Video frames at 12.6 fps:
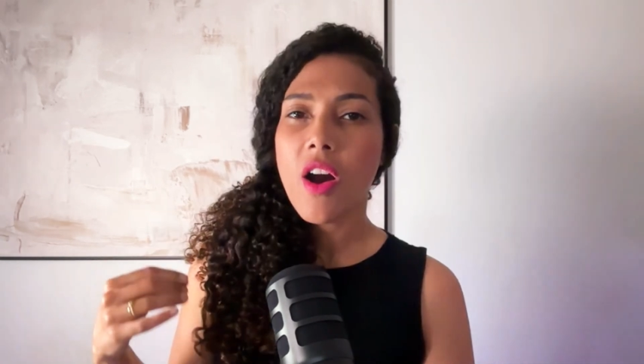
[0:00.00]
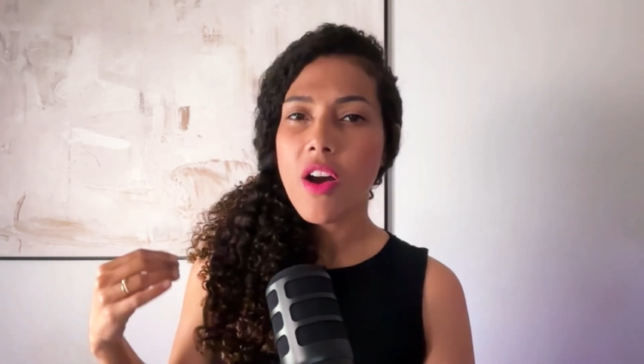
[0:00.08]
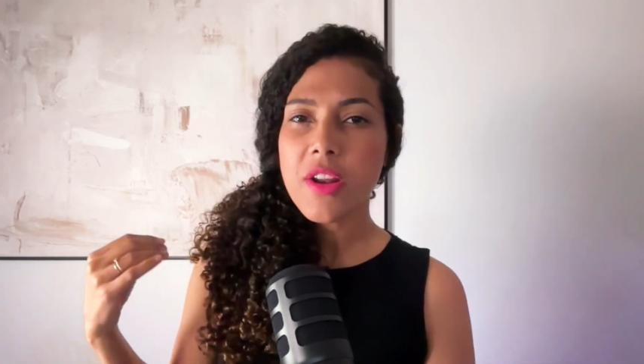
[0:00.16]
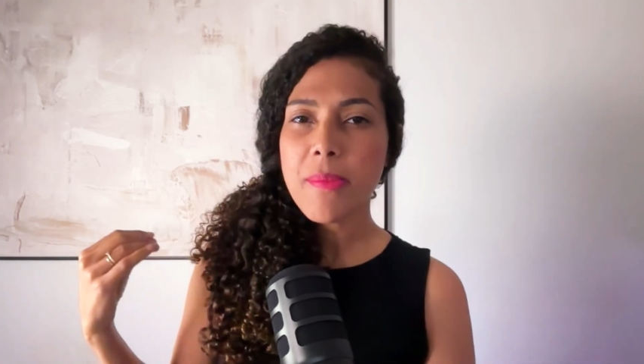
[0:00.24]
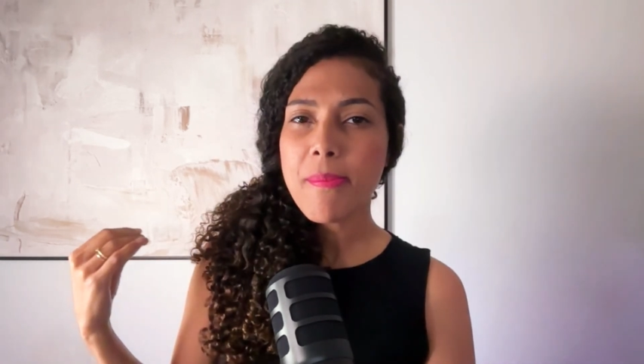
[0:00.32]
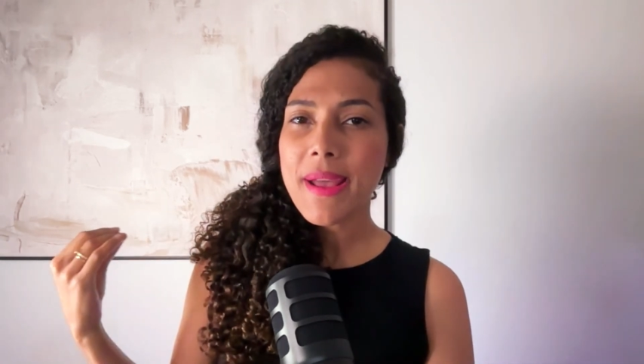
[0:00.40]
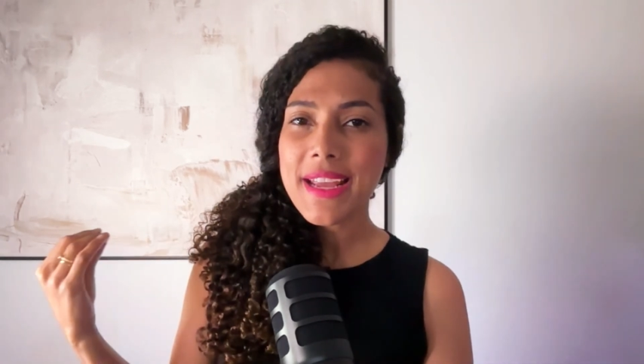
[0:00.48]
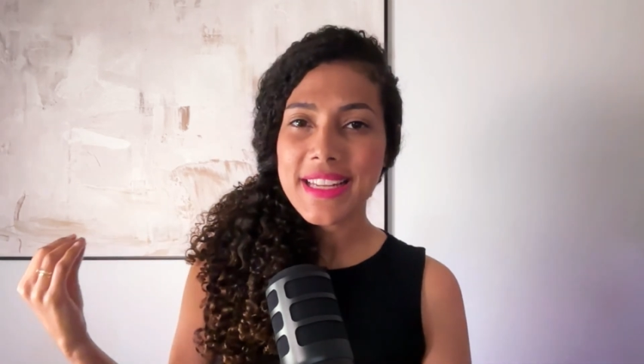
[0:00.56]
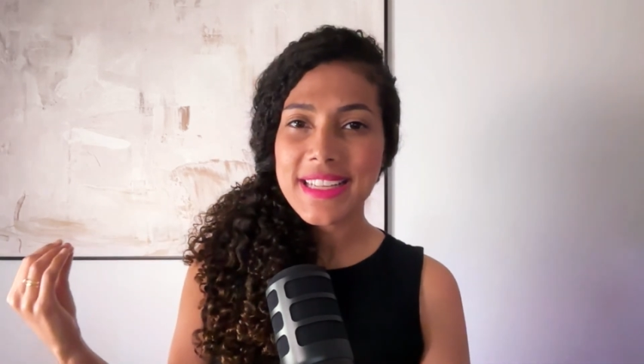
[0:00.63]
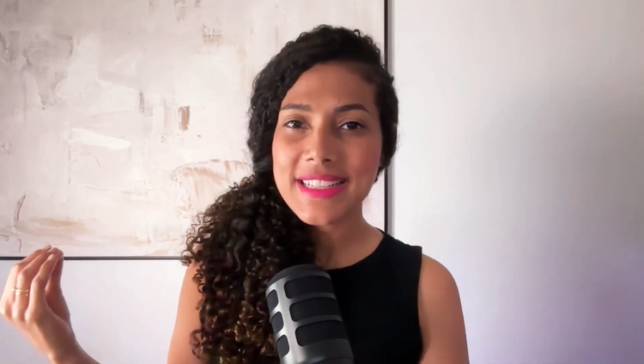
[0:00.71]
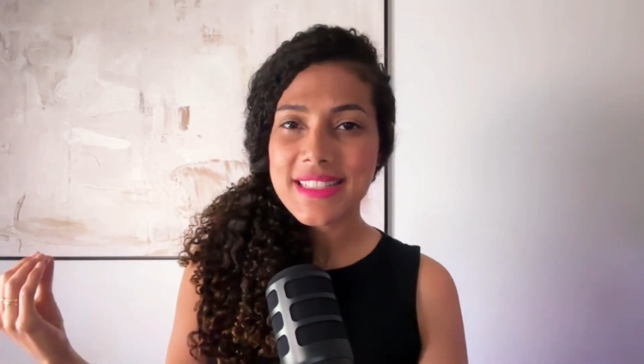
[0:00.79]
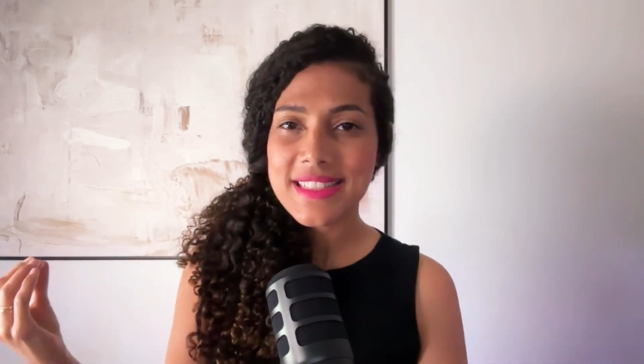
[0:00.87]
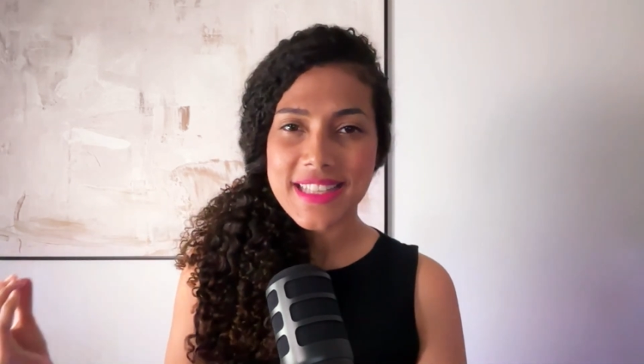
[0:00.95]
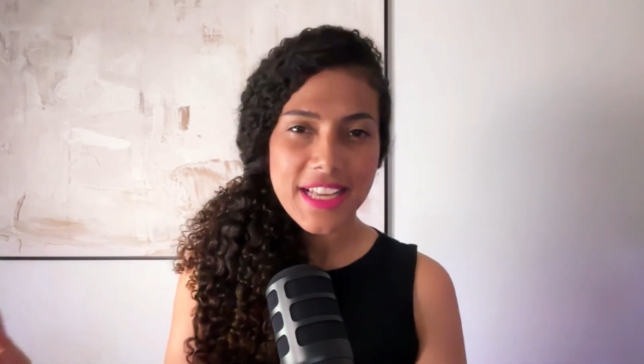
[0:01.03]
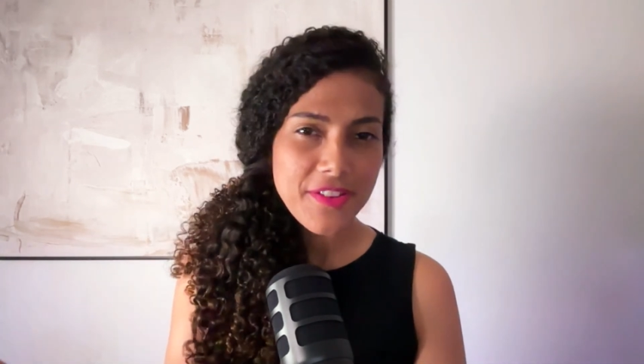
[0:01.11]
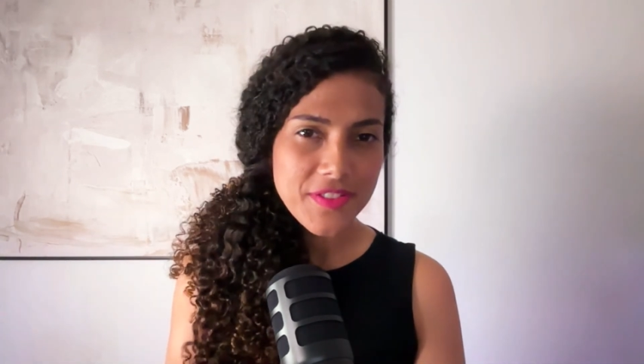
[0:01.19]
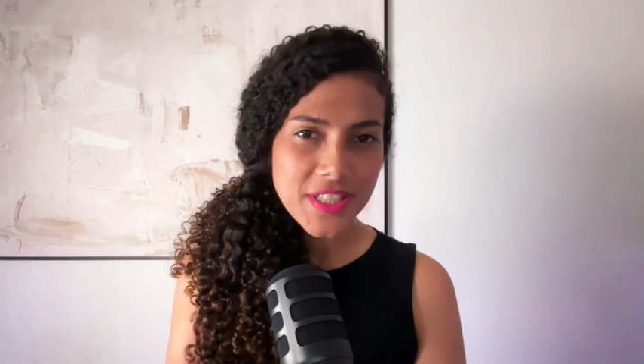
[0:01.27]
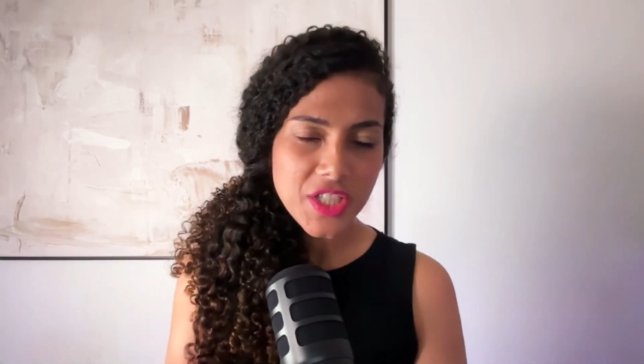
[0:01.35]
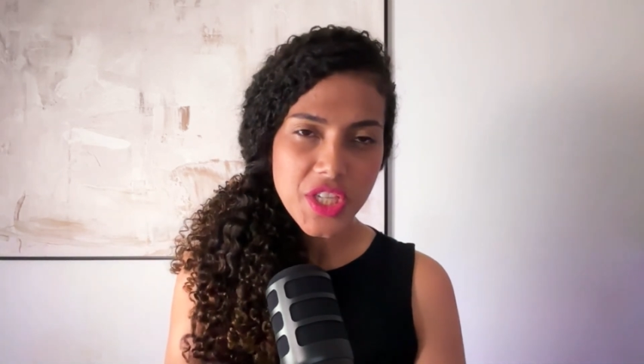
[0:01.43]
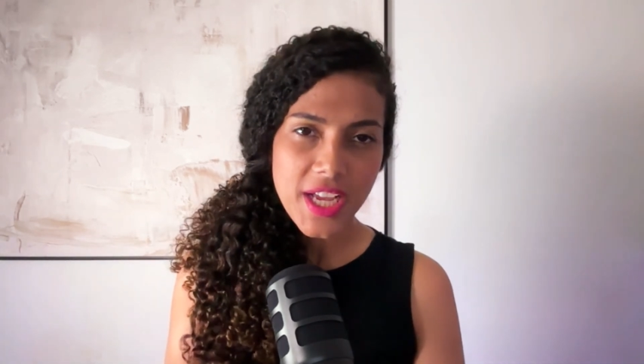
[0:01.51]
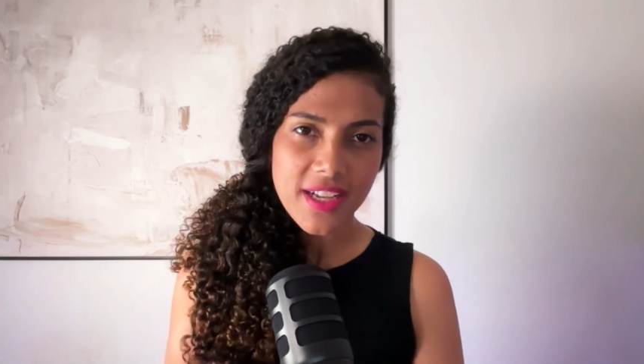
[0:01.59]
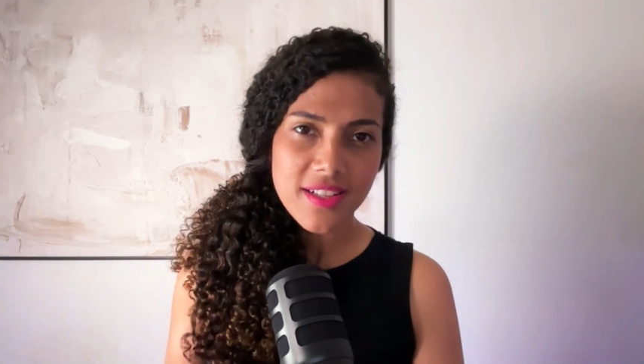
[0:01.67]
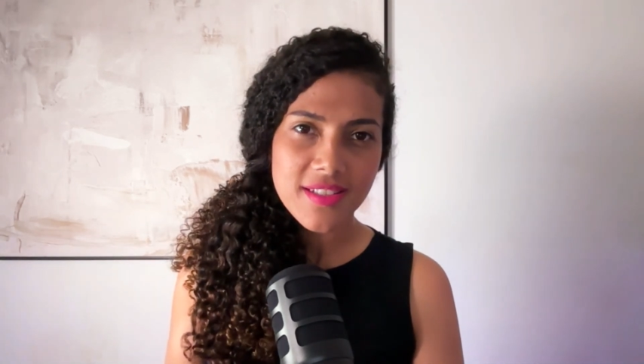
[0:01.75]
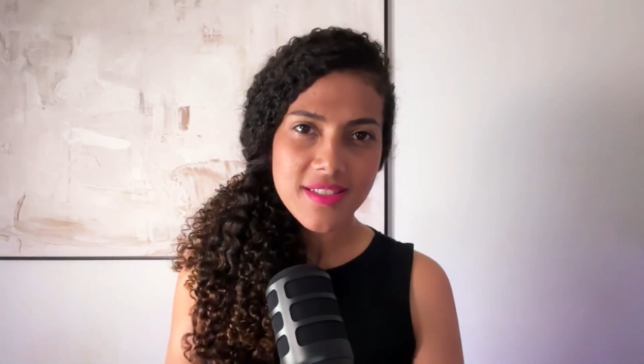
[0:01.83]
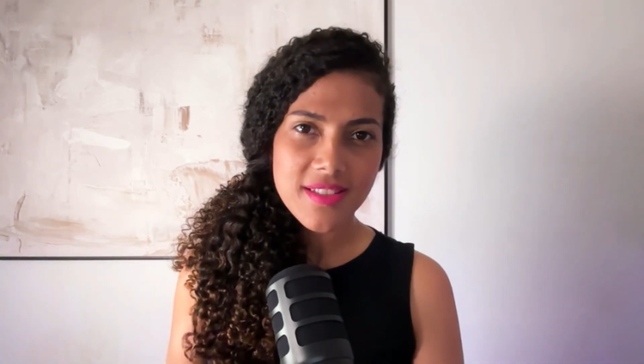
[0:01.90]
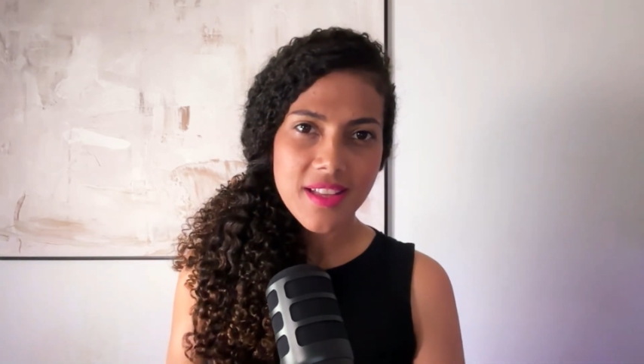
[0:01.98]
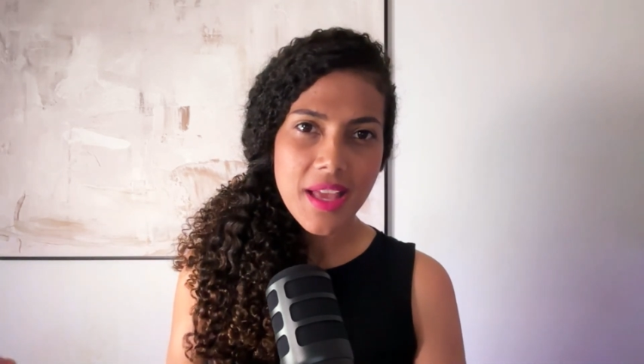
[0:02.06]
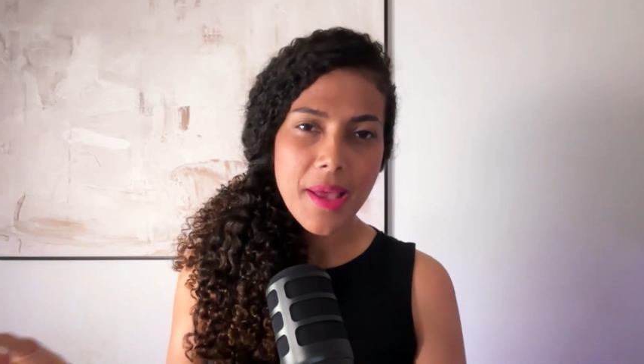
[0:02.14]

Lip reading: automated safety checks